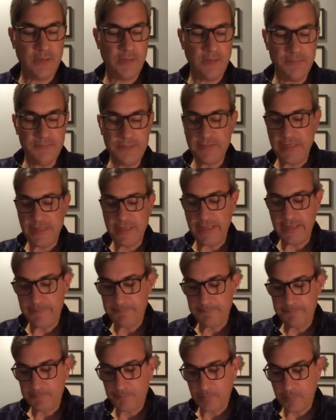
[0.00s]
I'll read
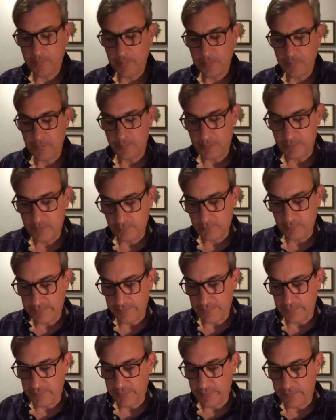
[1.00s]
um,
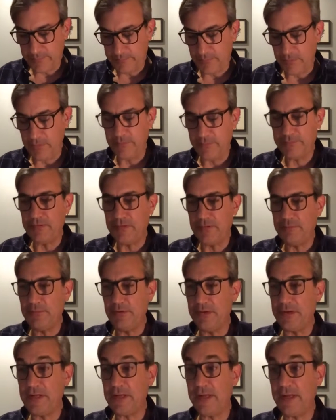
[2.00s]
one of the early poems in the
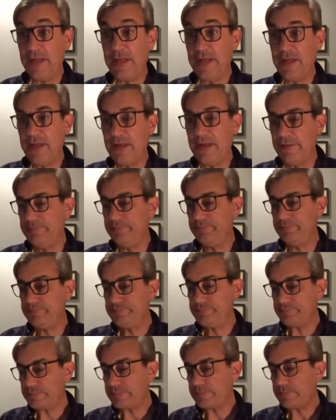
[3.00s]
book. I
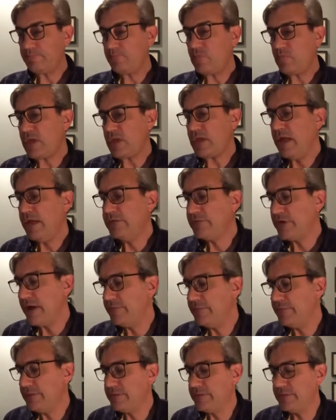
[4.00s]
um, I
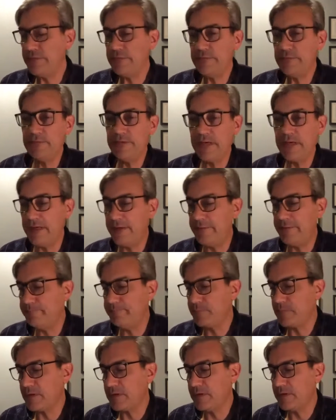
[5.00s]
traveled to
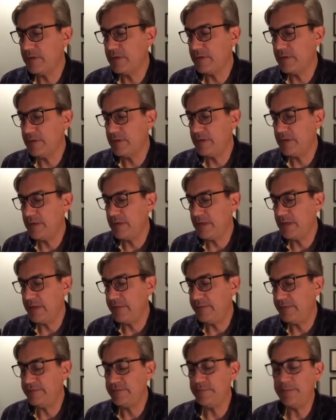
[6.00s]
um,
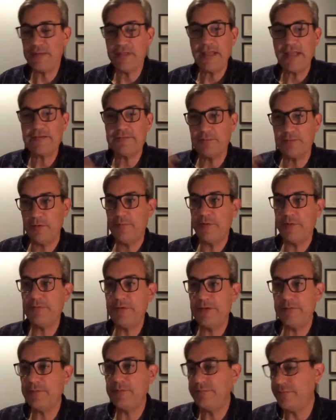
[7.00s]
uh, and this will be the last poem I
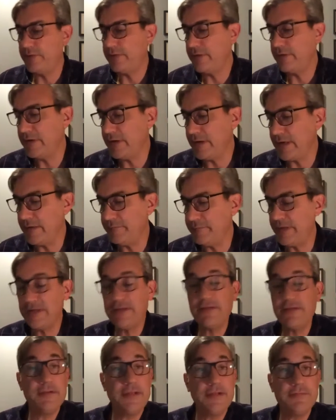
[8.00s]
read before uh, my
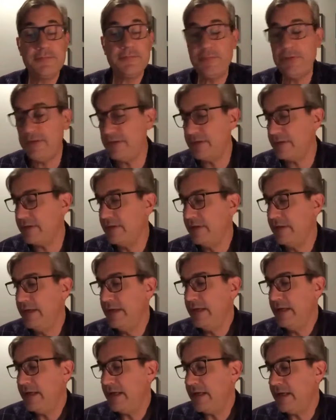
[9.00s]
Q&A with Peter.
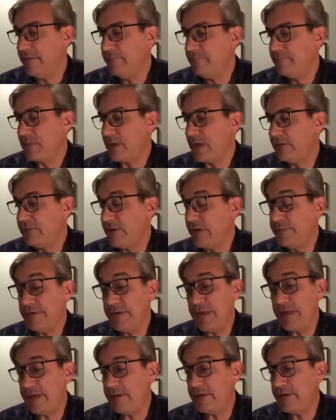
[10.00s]
Um, I traveled
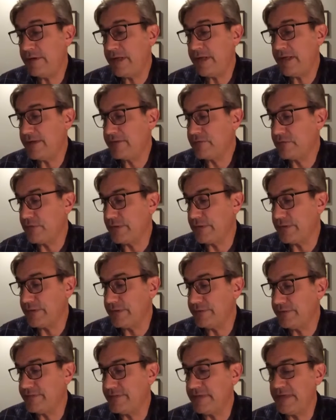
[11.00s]
to NRA
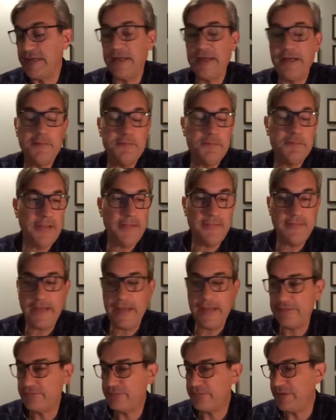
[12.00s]
headquarters, um, and
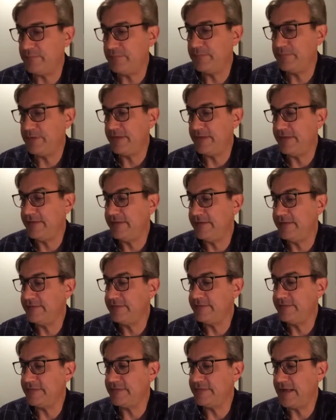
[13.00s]
that trip
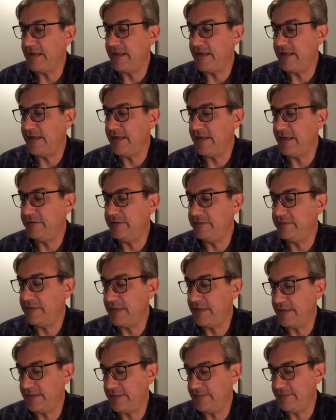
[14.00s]
is uh,
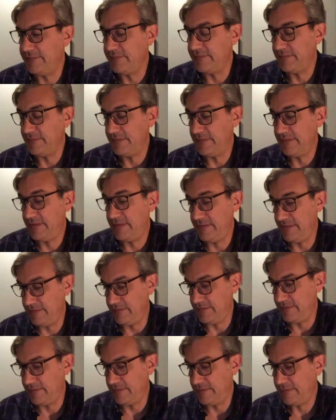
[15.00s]
outlined
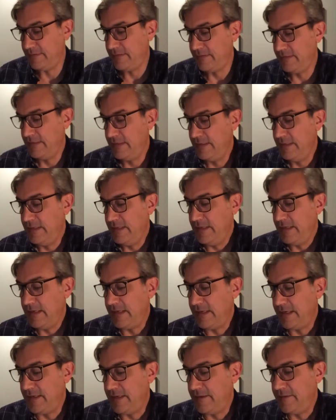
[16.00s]
here.
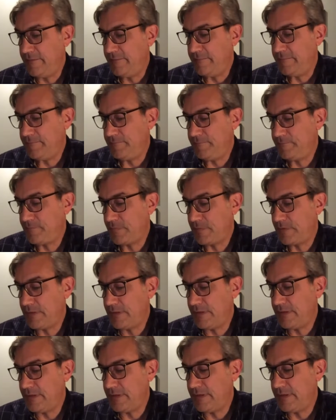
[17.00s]
Um,
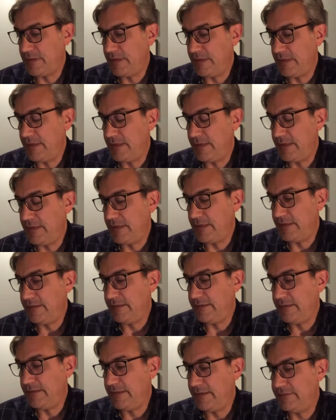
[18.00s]

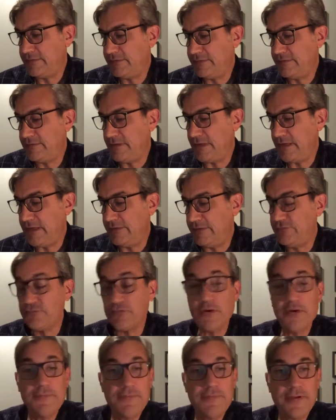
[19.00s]
I, I, just uh,
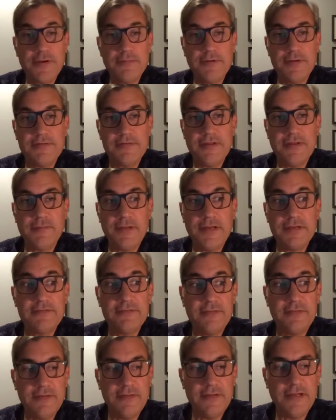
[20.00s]
drove there one time.
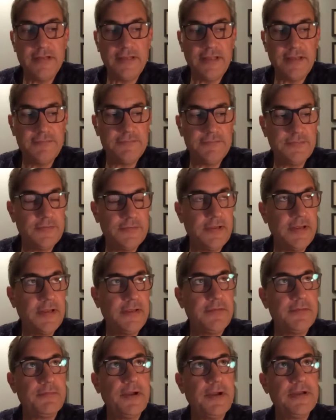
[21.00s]
Actually, I left uh,
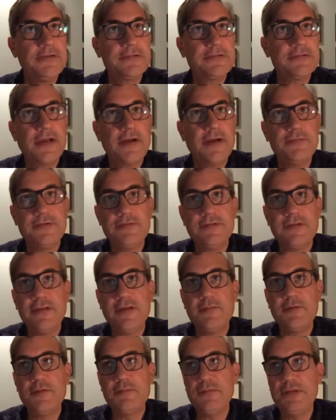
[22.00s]
the writers' conference,
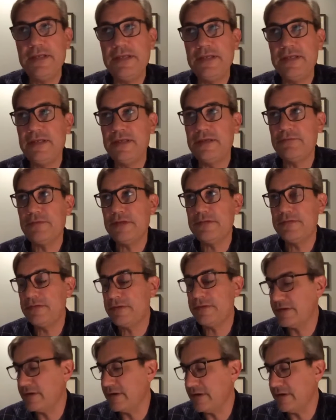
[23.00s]
AWP, and rented
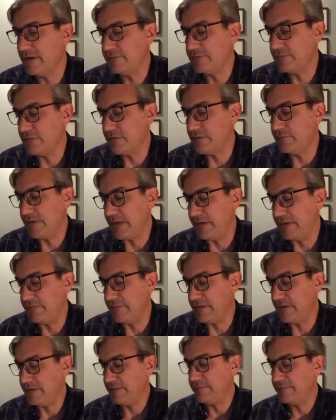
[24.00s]
a car and drove out
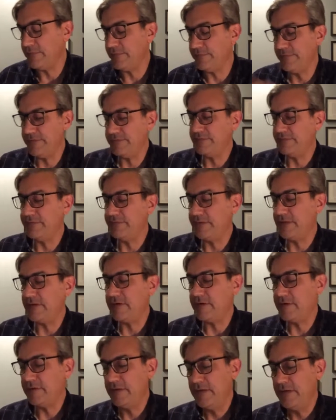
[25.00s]
there for reasons that
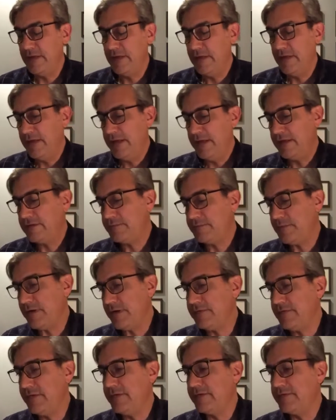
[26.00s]
are
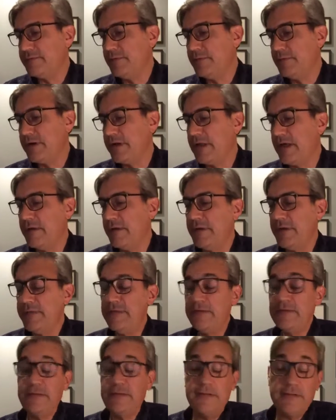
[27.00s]
expressed in this book. Um, I
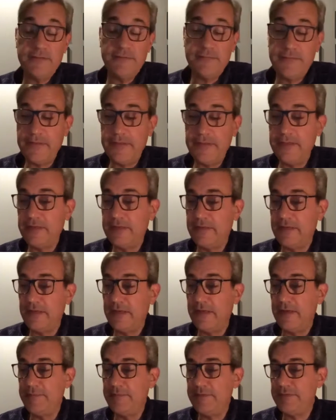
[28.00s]
think the only other thing
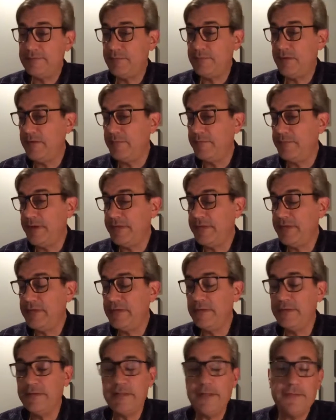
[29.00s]
um, in this poem, I think
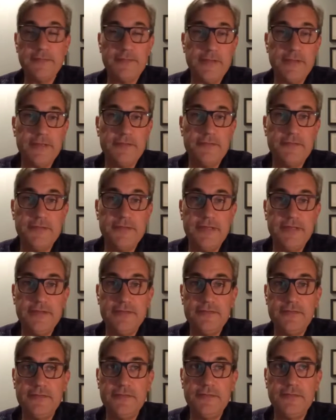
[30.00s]
the only other thing you
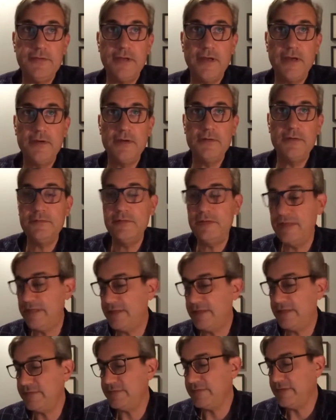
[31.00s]
need to know
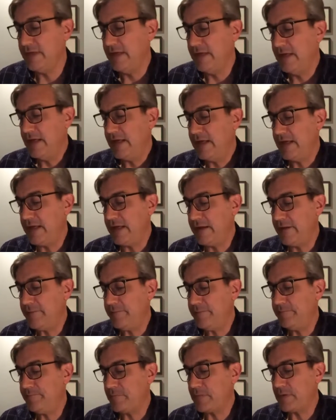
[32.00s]
is
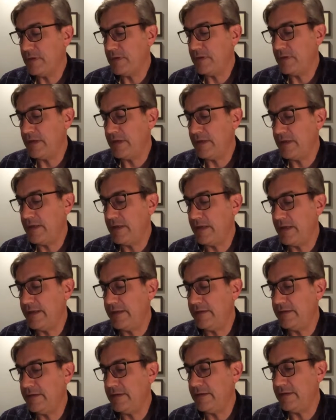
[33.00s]
um, I,
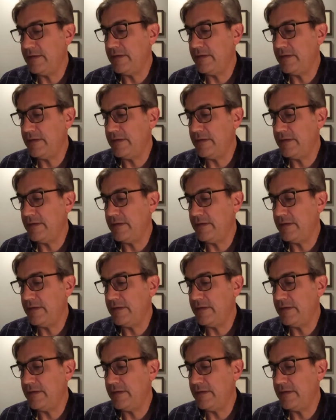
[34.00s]
I